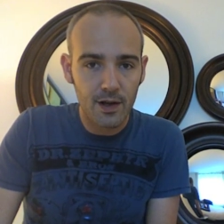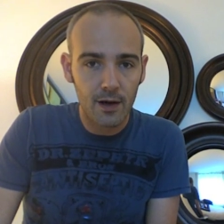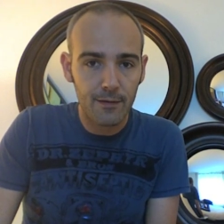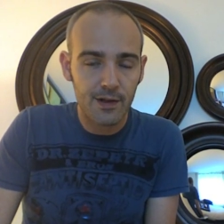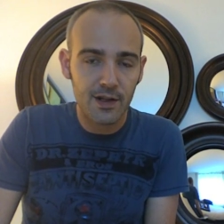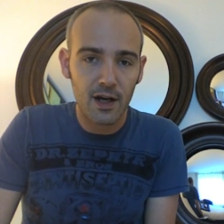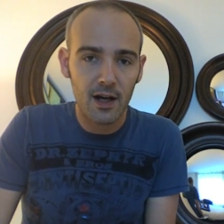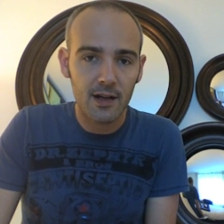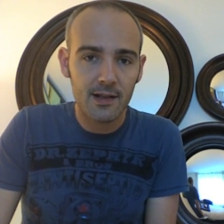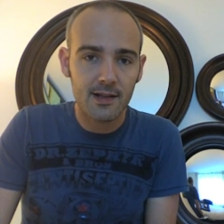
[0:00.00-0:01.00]
are for
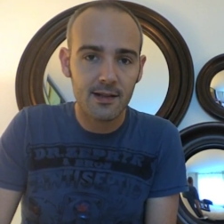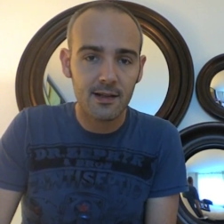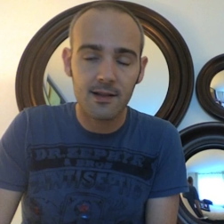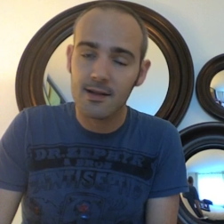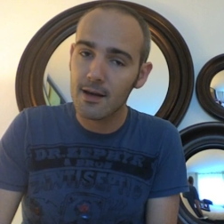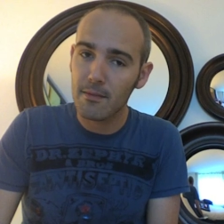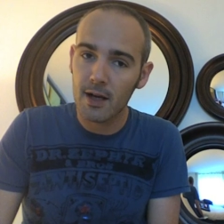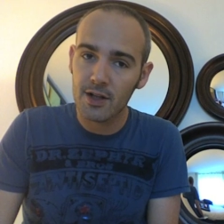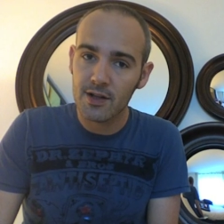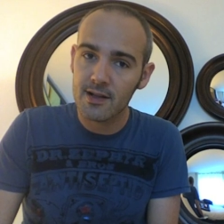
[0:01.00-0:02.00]
songs, because they
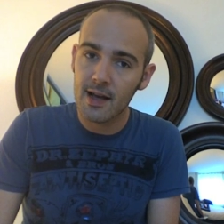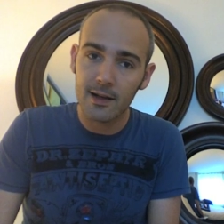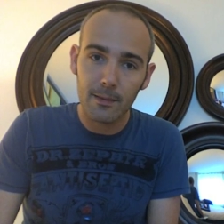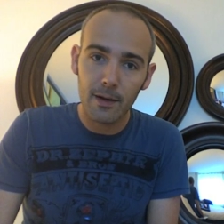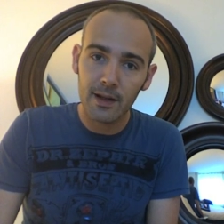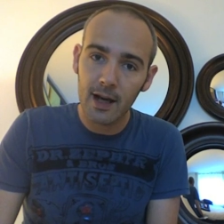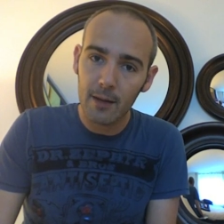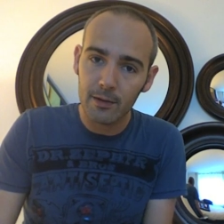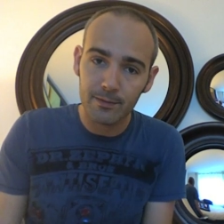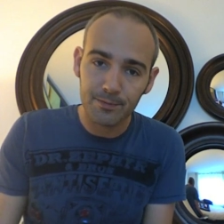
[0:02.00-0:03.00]
might just end up on the
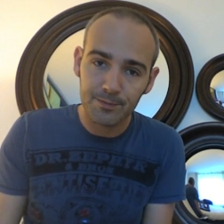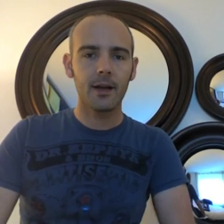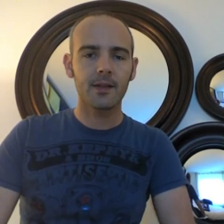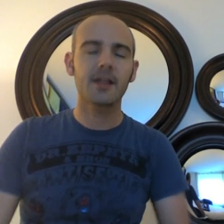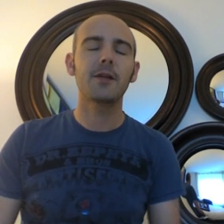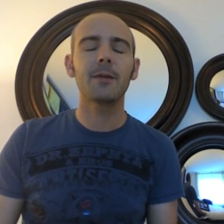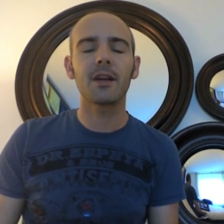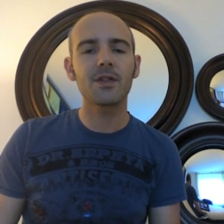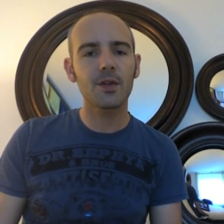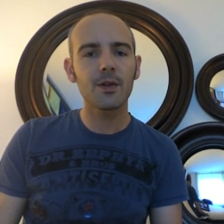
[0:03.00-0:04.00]
album. It's going to be
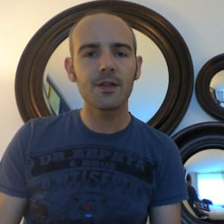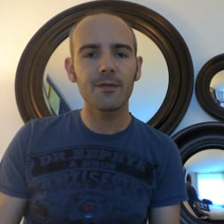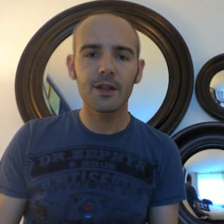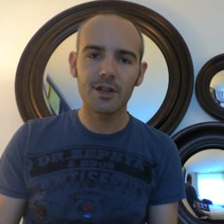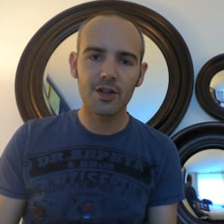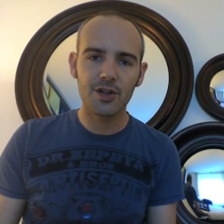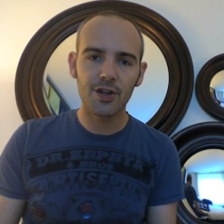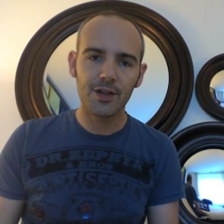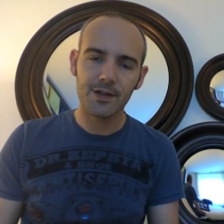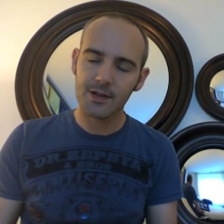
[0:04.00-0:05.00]
exclusively
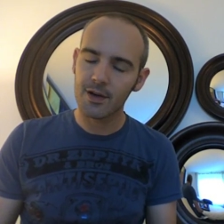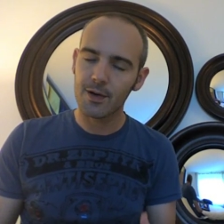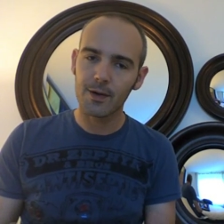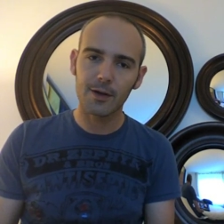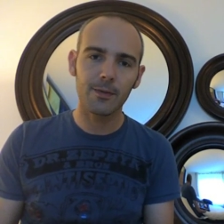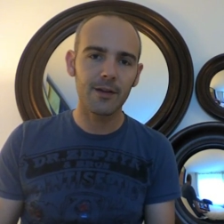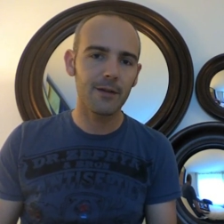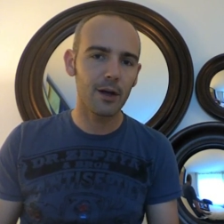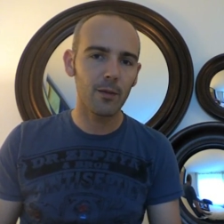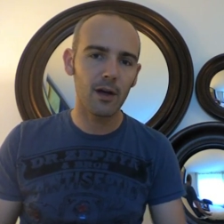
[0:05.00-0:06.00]
digital, so it'll be
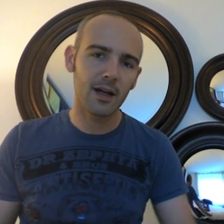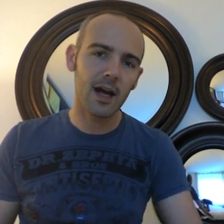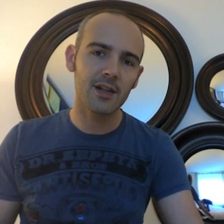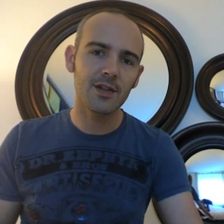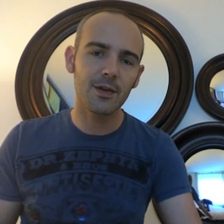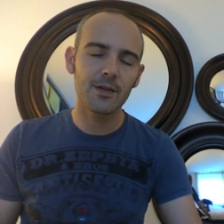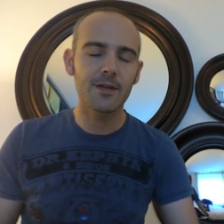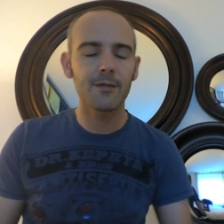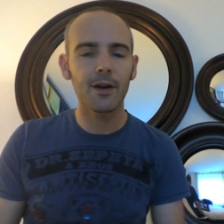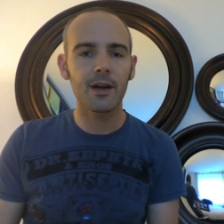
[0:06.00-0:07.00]
available on iTunes
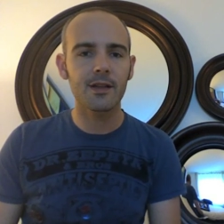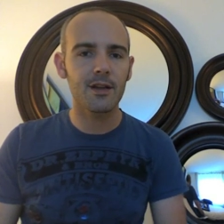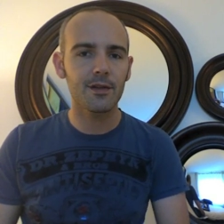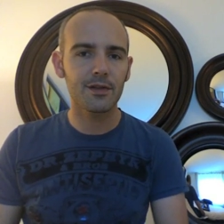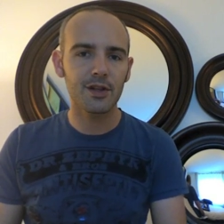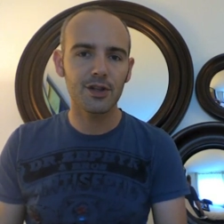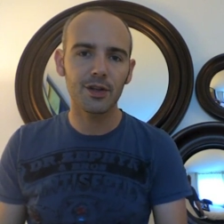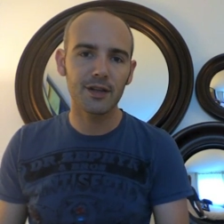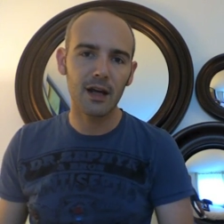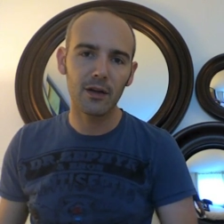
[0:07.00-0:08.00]
and various other digital
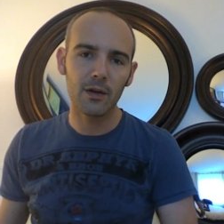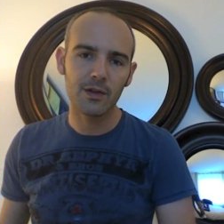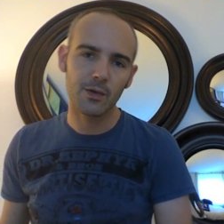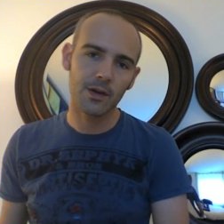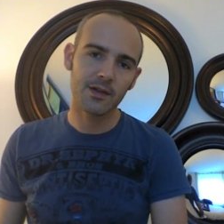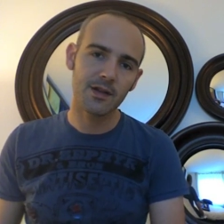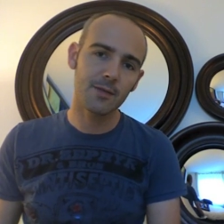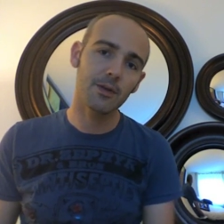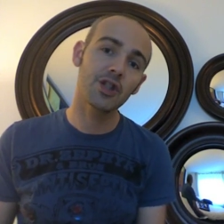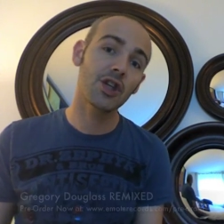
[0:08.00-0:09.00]
download sources,
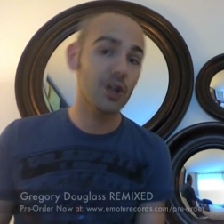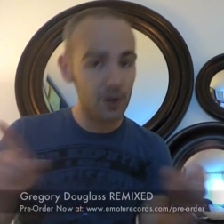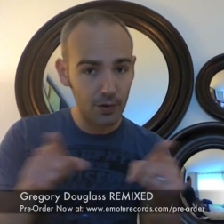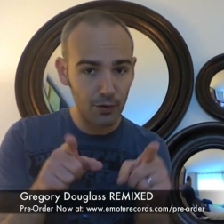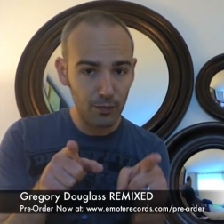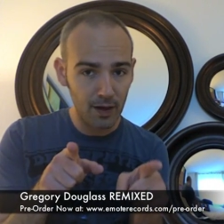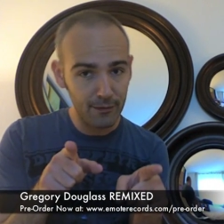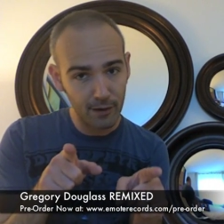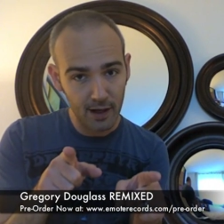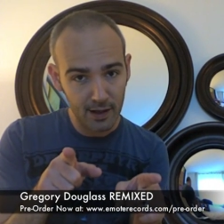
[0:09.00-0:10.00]
but you, my
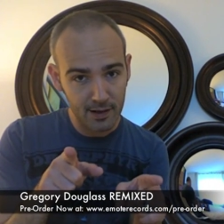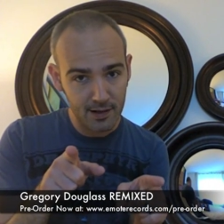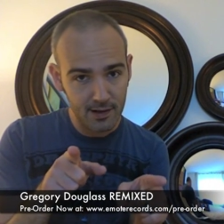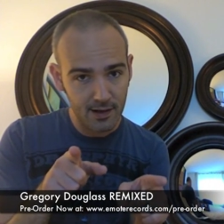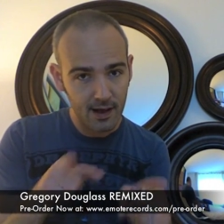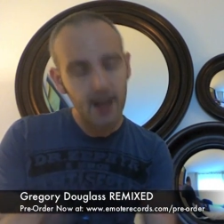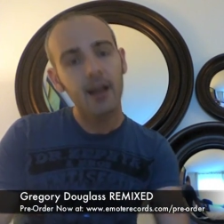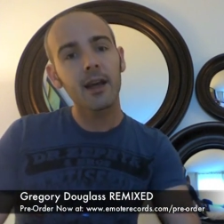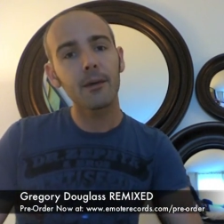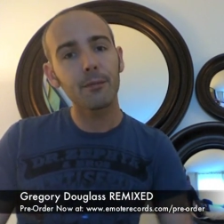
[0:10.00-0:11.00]
friends, can